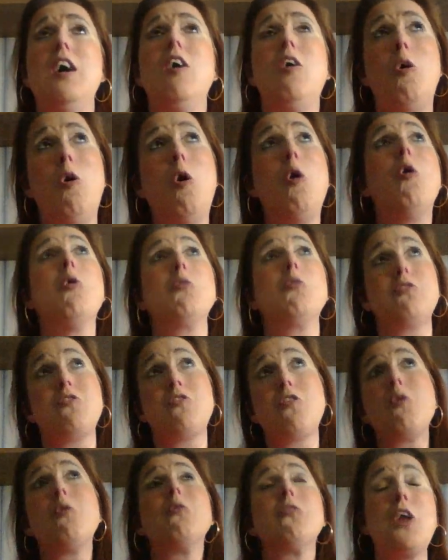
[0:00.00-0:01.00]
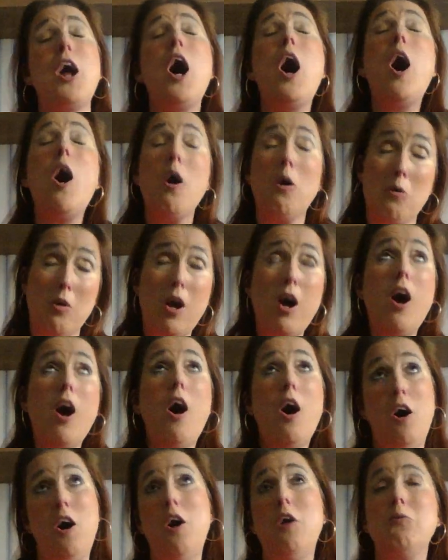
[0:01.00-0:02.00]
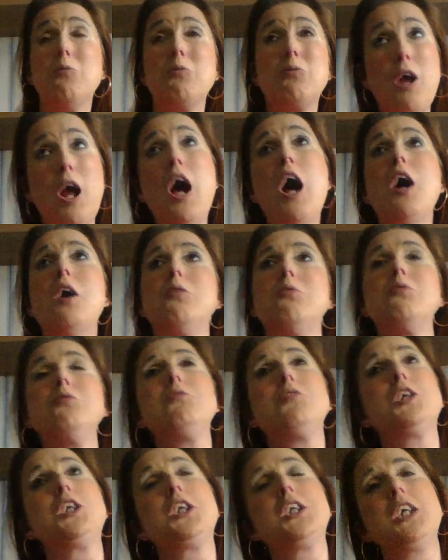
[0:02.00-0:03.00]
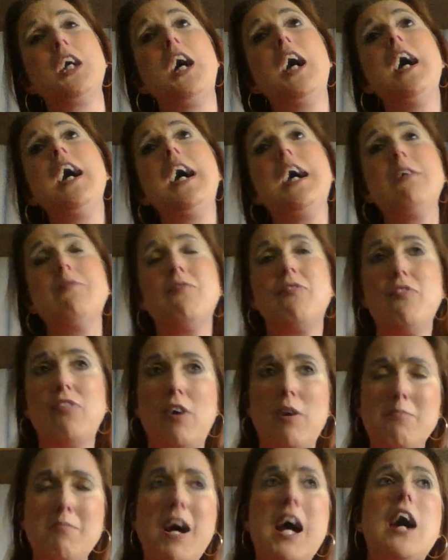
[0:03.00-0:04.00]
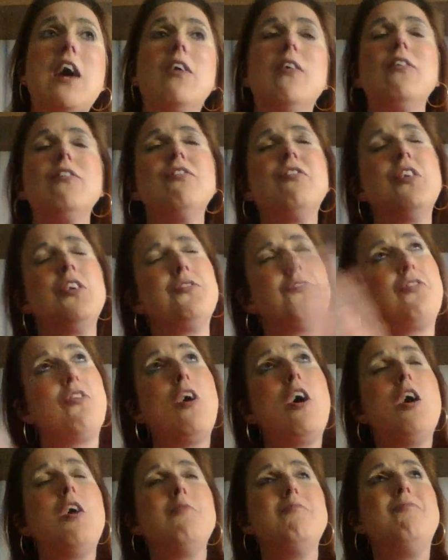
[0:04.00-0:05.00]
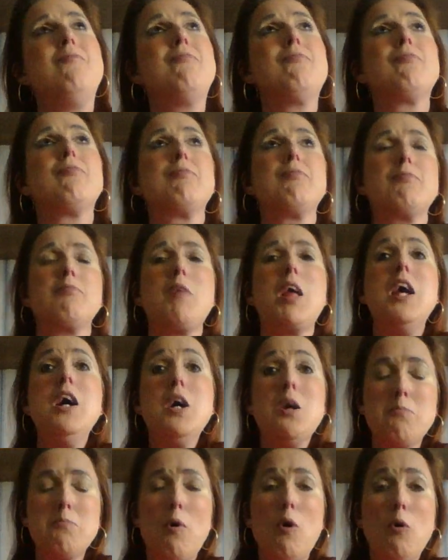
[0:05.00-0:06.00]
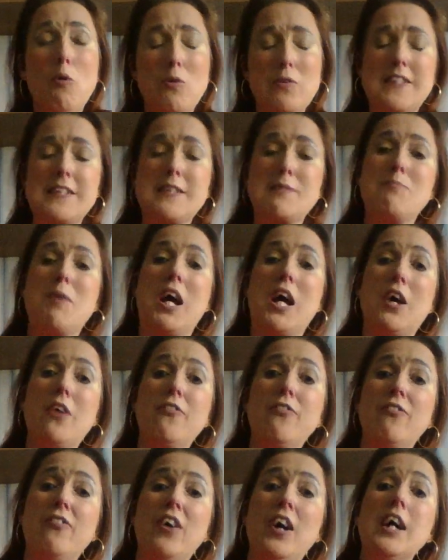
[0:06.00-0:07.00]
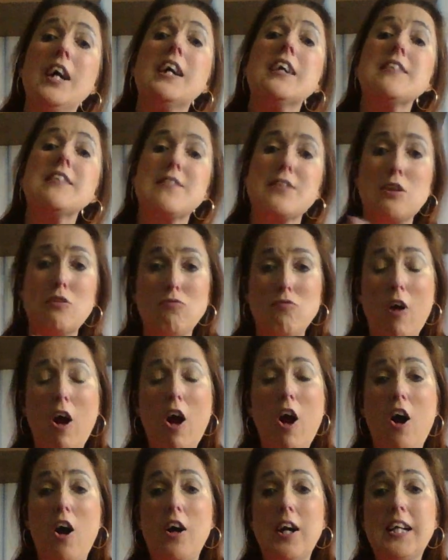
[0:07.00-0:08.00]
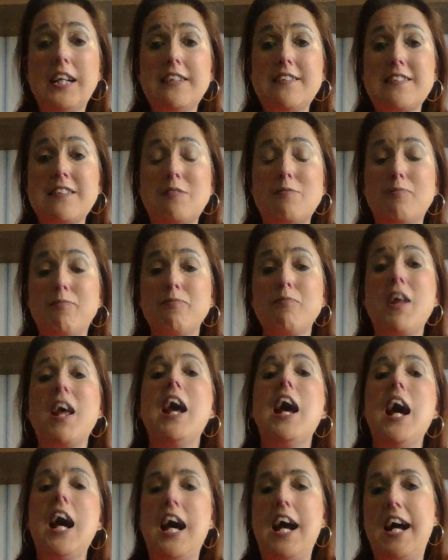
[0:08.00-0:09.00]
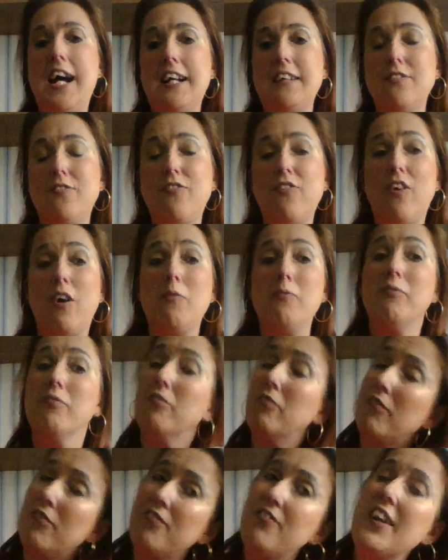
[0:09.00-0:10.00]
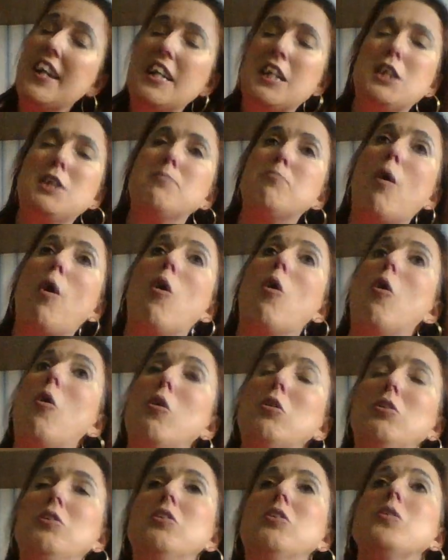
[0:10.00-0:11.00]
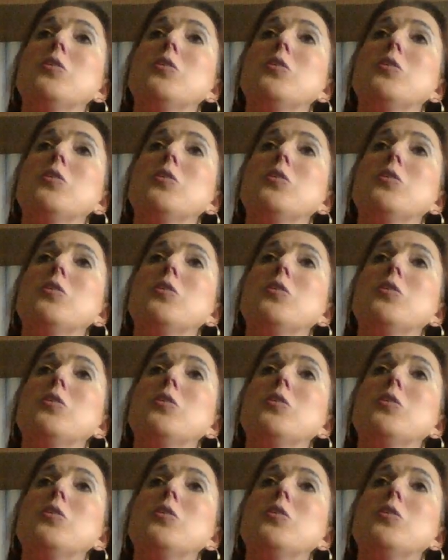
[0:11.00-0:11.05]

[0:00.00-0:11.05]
or took the whole uh, whole coach um, from Alpha, from Portsmouth to Ryde, and from Fishbourne